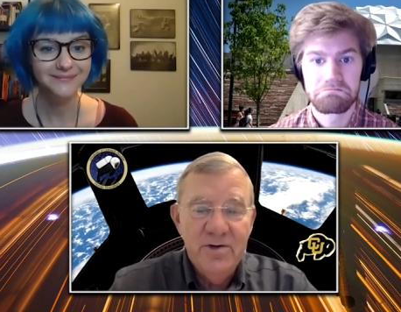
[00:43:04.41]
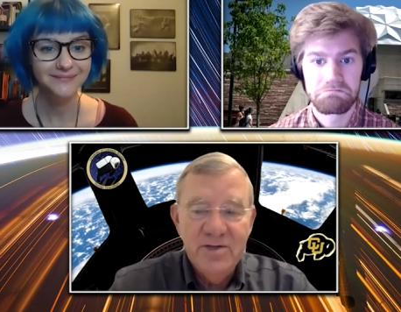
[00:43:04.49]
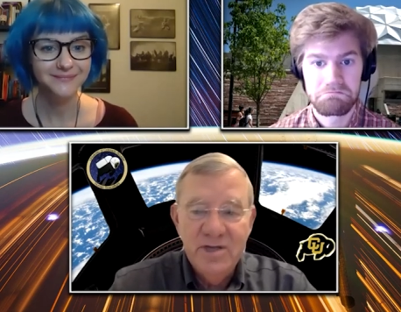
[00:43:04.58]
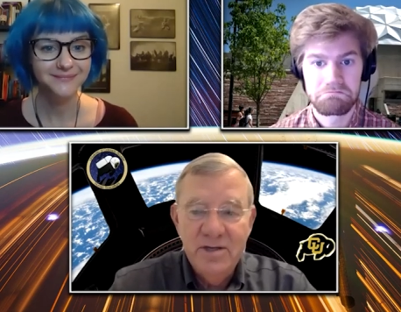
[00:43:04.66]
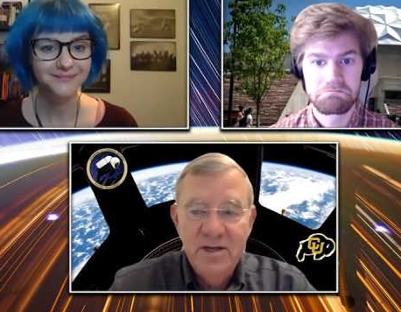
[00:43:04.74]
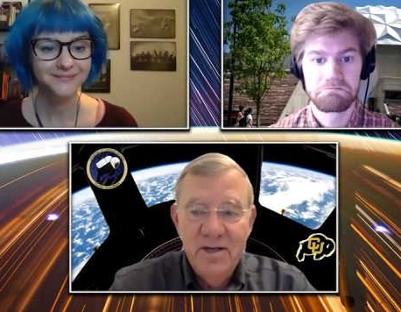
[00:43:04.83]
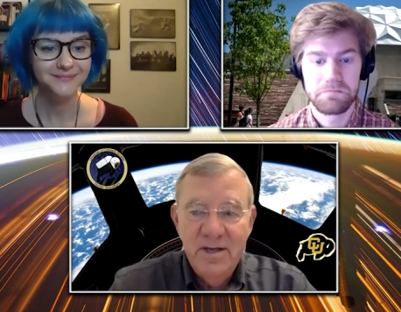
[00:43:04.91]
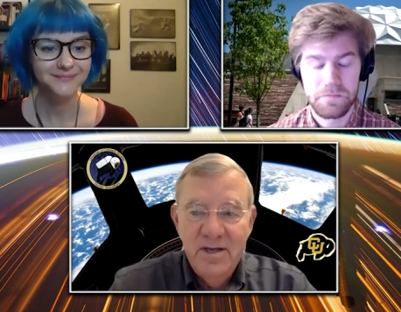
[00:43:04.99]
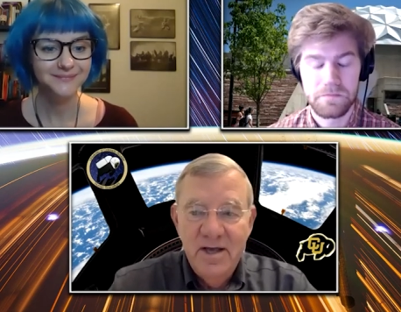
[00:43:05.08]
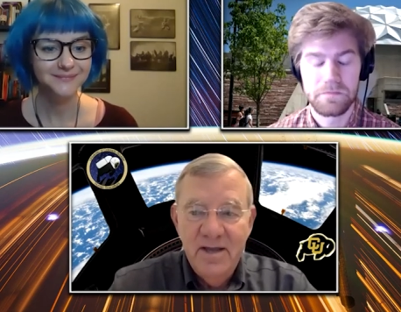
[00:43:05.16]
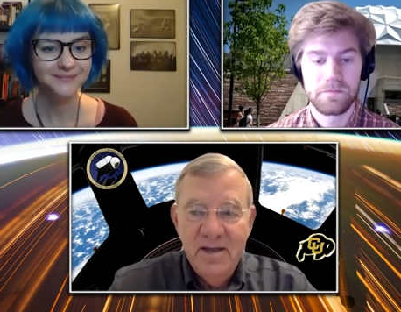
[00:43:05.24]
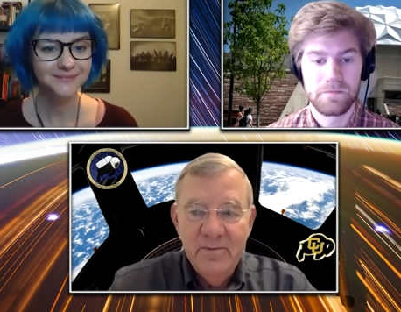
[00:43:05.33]
Speaker 1: And,
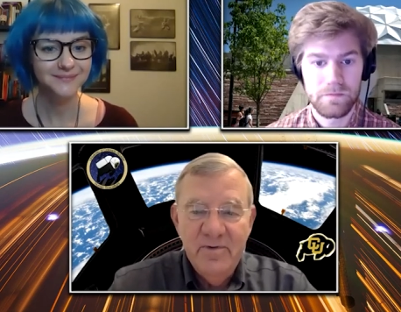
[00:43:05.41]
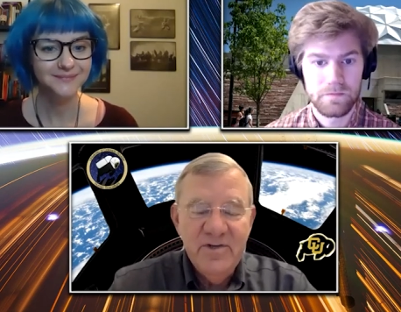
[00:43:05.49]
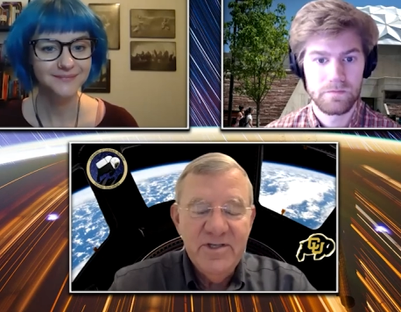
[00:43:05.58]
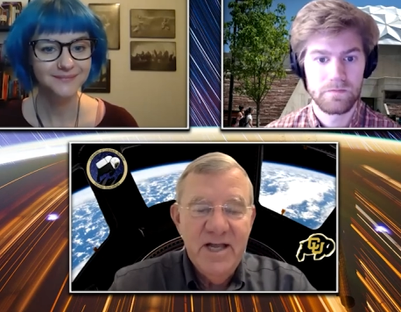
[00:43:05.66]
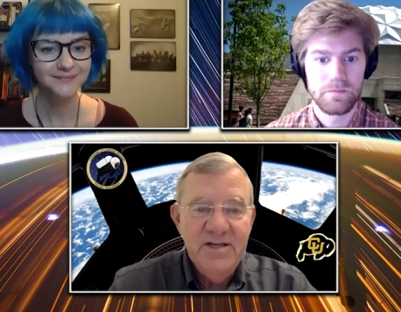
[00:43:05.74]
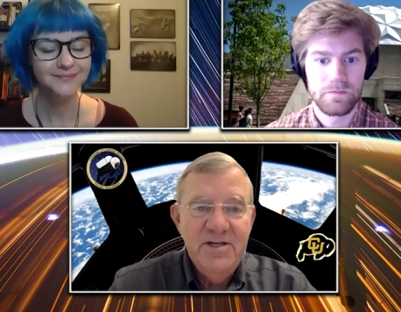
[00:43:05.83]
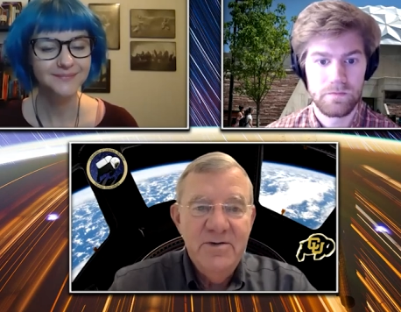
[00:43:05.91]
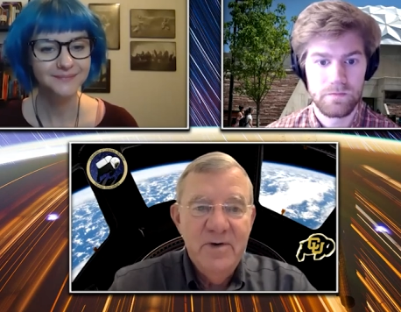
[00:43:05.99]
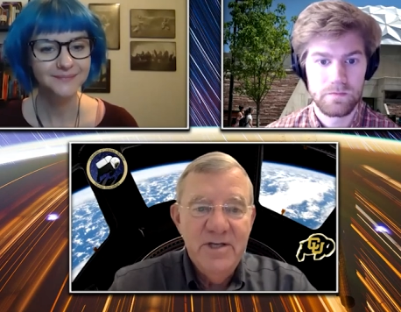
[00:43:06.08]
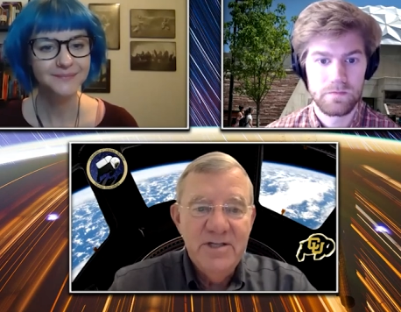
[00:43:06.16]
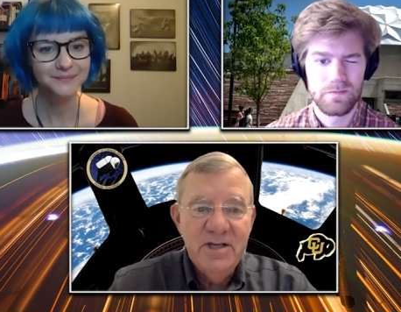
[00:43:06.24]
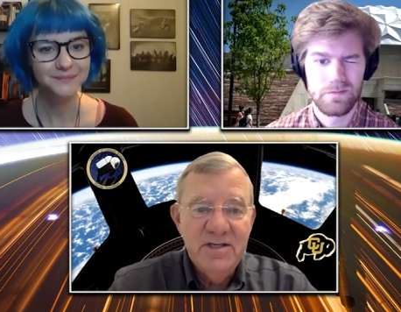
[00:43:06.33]
and then we just had two
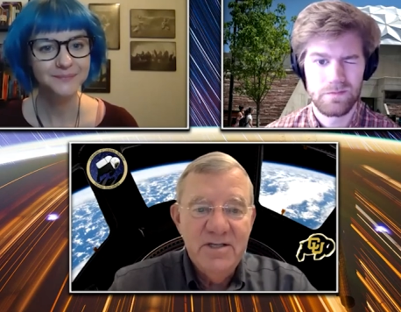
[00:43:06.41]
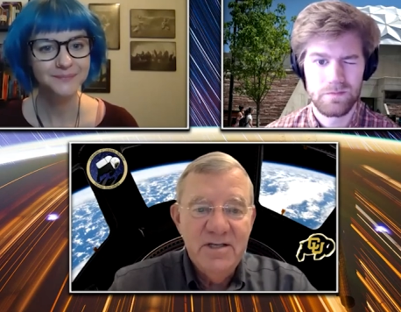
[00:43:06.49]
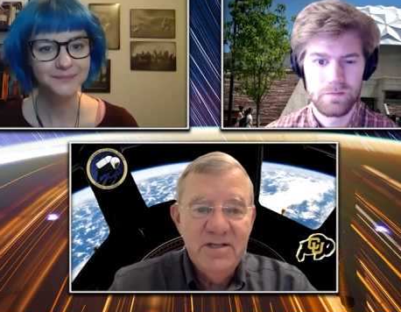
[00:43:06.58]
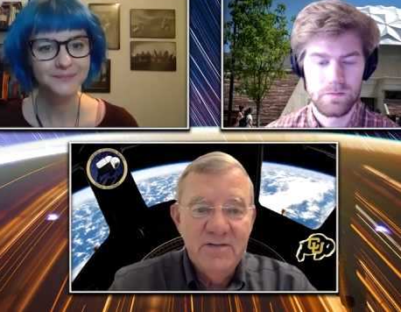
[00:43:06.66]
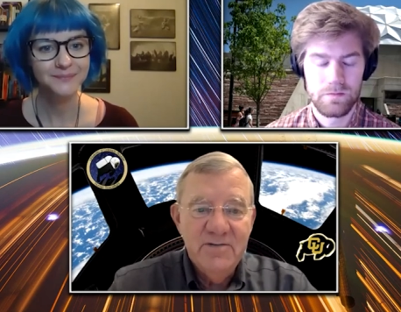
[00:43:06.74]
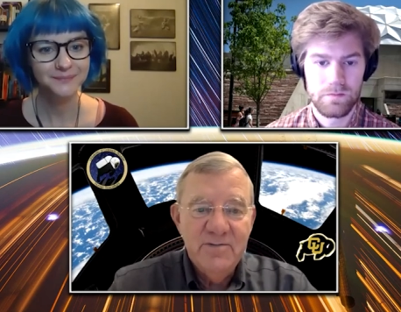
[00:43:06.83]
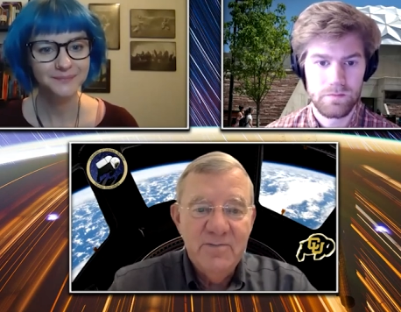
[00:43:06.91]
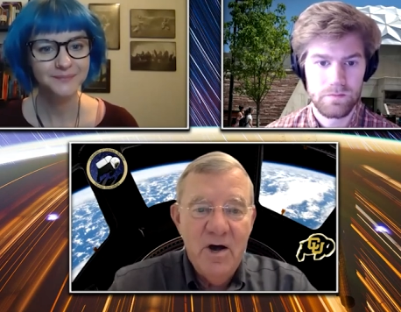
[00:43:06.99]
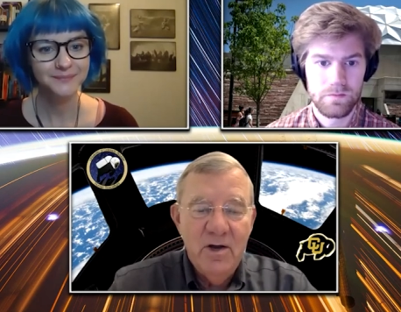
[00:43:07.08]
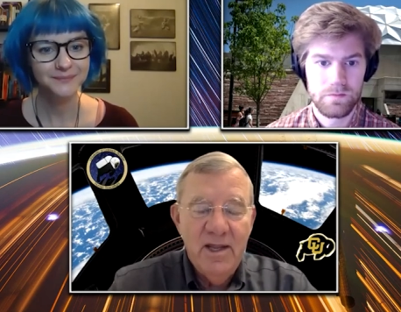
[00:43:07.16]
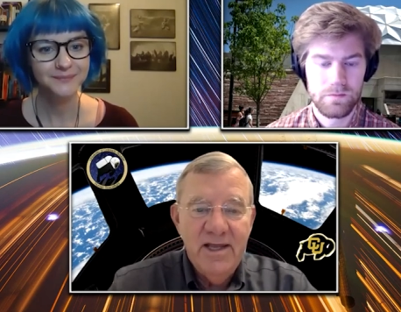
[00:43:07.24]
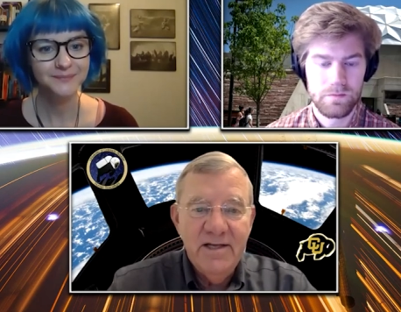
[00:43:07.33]
instances of small
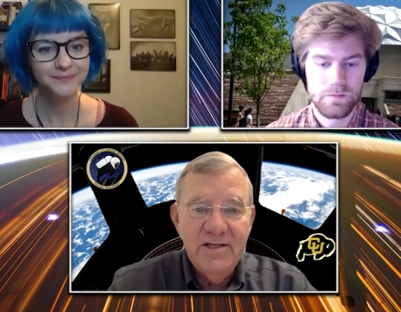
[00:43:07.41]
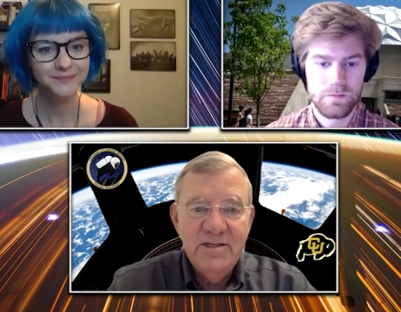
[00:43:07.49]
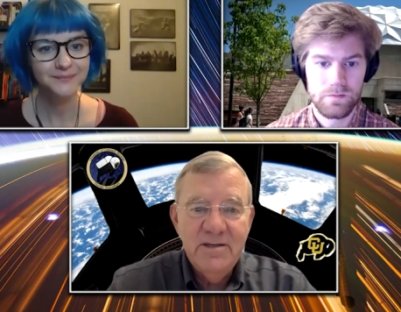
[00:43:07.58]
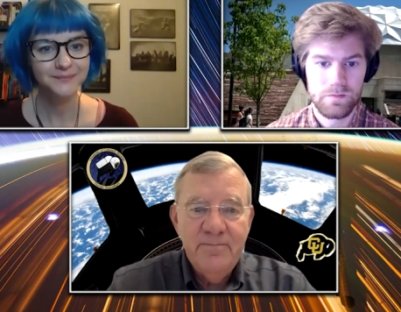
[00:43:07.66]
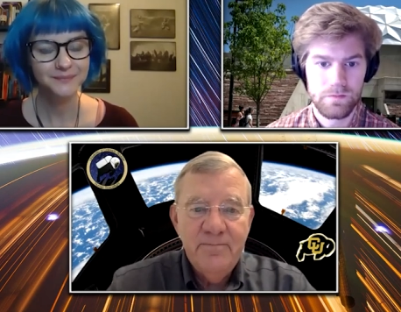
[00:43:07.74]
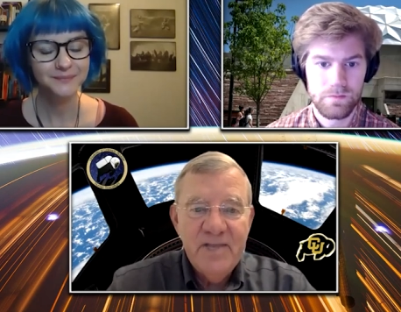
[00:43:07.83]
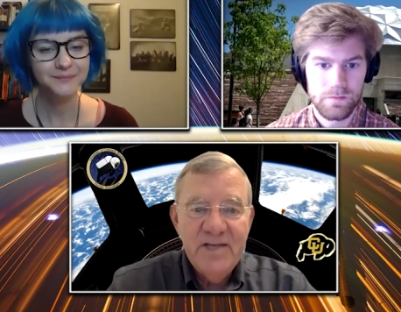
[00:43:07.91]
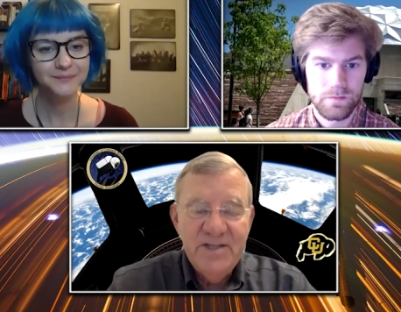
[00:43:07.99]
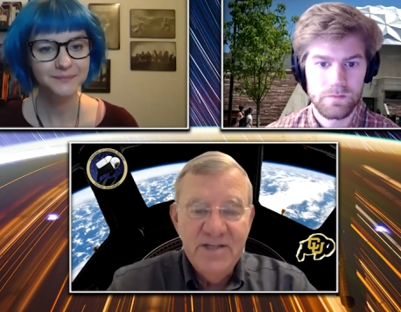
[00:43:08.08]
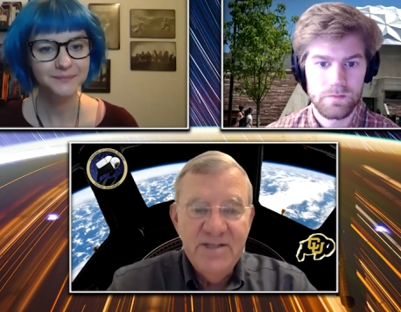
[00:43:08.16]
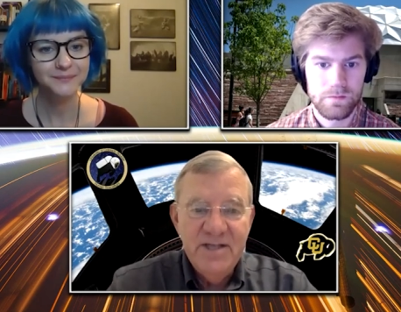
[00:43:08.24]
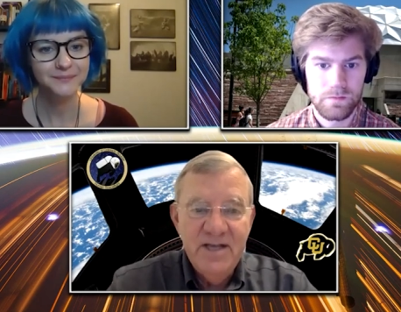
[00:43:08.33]
leaks
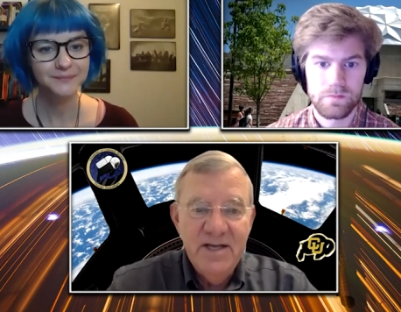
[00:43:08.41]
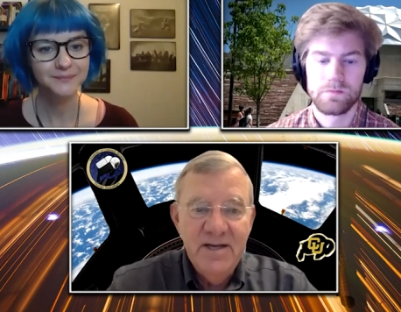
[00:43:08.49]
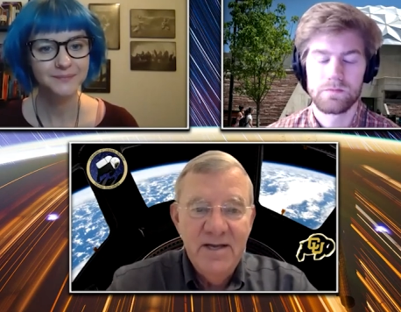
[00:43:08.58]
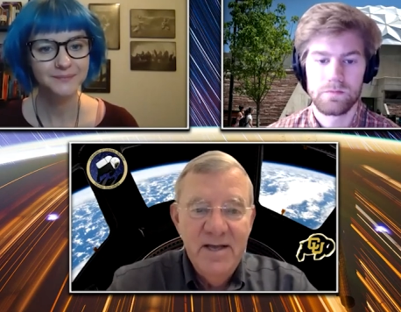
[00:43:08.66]
since then.